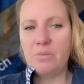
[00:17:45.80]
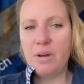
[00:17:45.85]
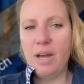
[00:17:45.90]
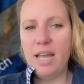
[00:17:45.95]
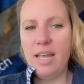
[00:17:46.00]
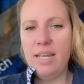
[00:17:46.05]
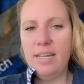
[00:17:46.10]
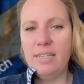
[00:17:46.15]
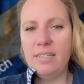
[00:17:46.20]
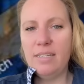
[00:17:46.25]

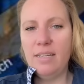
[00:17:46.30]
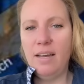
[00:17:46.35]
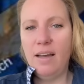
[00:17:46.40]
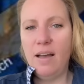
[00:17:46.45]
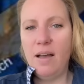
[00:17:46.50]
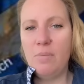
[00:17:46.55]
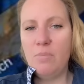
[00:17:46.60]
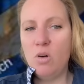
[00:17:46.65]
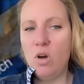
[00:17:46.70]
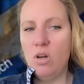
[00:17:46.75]
right?
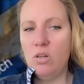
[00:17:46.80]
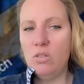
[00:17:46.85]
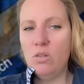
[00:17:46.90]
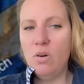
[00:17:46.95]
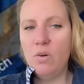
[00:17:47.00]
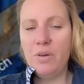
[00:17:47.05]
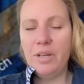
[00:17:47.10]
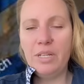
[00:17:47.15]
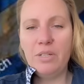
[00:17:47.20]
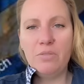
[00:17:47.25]

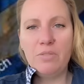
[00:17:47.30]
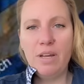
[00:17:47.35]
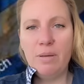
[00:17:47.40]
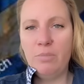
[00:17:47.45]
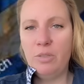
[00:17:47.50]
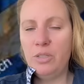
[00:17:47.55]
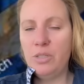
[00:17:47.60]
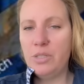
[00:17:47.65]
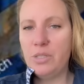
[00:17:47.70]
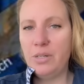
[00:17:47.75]
Ongoing
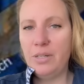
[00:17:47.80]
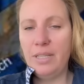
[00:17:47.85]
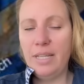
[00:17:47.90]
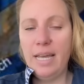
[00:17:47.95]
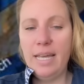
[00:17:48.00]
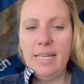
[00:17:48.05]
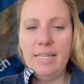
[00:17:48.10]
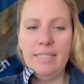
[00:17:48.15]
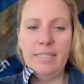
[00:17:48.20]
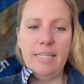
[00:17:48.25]
tremors are
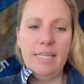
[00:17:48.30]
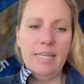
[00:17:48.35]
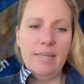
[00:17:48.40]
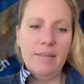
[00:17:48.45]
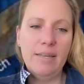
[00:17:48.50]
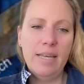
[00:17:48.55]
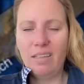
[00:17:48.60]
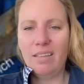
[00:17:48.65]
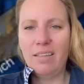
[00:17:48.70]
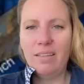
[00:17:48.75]
likely.
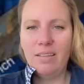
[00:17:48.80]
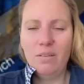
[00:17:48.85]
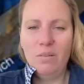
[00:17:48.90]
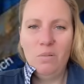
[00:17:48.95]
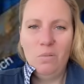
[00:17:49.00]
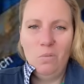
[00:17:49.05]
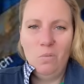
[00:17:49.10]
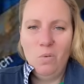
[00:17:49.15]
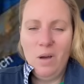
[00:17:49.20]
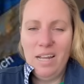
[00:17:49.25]

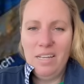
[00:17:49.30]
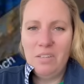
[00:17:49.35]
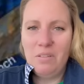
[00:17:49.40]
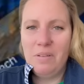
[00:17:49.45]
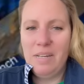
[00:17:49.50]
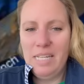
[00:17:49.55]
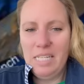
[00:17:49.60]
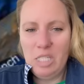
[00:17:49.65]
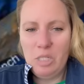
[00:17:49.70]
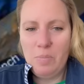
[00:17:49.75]
What
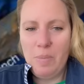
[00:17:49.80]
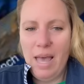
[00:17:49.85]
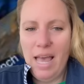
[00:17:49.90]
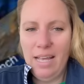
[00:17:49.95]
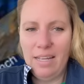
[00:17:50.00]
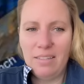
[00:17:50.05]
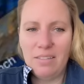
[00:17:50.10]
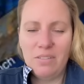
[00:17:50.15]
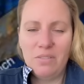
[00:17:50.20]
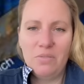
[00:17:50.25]
to
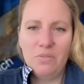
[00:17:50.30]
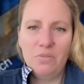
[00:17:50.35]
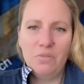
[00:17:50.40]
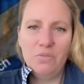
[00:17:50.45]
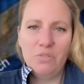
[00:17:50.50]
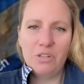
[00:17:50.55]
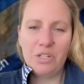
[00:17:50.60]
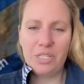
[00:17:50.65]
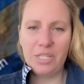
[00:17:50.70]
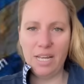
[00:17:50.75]
expect
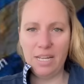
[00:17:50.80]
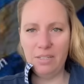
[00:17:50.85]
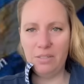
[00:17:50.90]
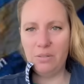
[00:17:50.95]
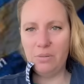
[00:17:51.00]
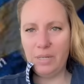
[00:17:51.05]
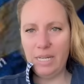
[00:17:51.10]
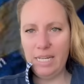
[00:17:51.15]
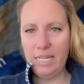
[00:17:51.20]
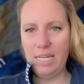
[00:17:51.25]
for
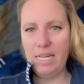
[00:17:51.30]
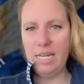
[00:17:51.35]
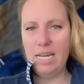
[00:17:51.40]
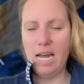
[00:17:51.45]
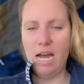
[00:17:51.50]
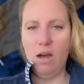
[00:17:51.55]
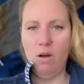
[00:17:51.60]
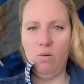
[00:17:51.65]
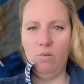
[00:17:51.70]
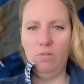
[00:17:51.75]
Santorini
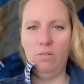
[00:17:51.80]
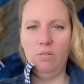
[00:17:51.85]
now?